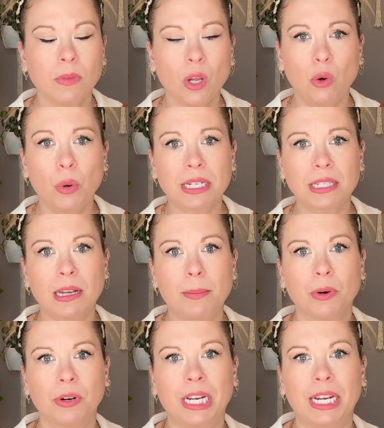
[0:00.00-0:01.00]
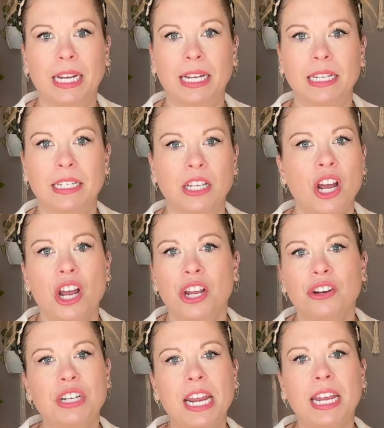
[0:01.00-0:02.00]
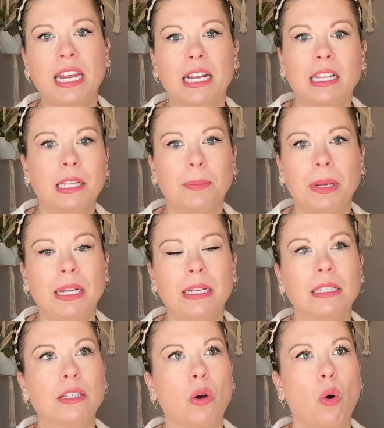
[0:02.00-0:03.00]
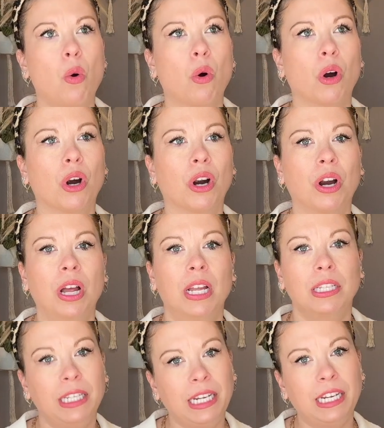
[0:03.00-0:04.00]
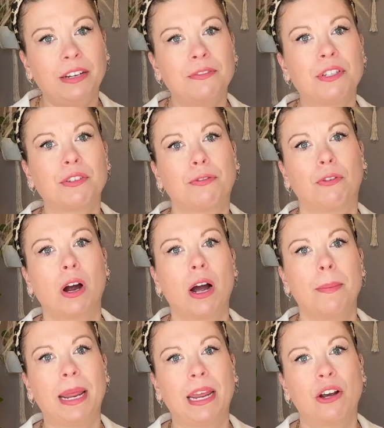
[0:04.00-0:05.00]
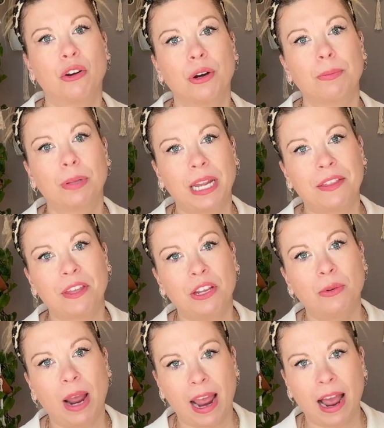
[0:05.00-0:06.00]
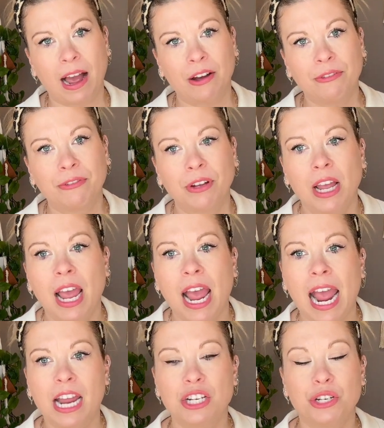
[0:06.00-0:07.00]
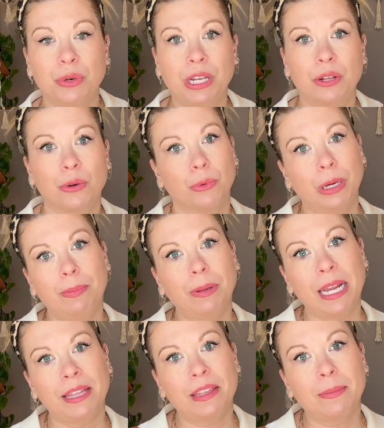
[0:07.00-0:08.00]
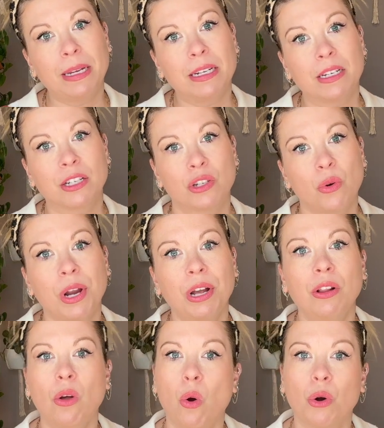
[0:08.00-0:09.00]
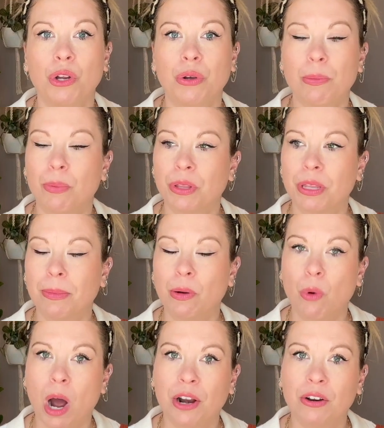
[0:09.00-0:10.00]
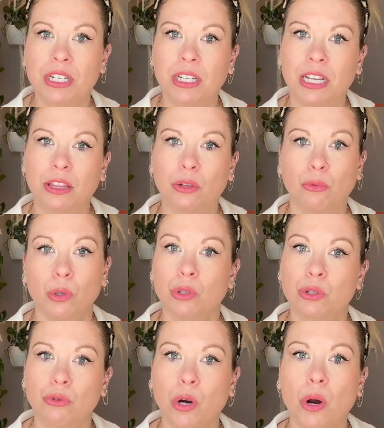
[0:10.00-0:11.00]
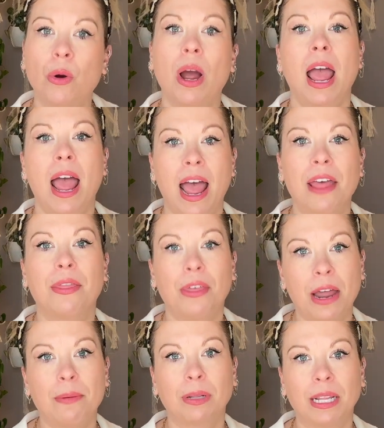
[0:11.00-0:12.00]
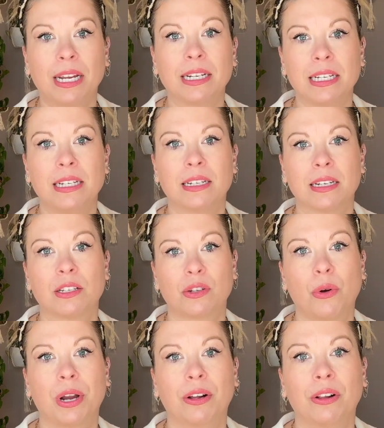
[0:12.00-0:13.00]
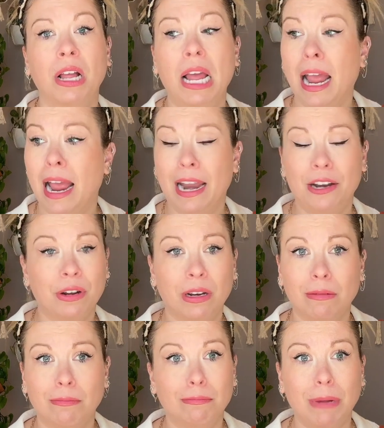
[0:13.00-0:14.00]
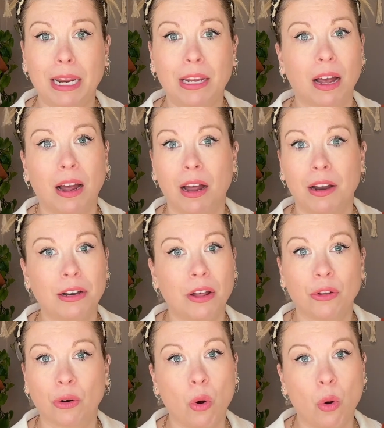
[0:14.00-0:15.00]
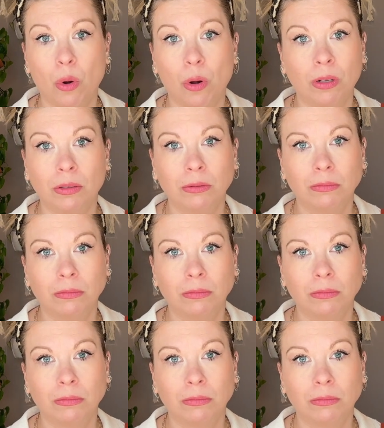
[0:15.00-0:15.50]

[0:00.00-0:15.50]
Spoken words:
quick summary is you're taking clippings or leaves from a current plant that you have, and you either replant them into soil or you can put them in water to let the roots grow and then plant into soil, and you can make another whole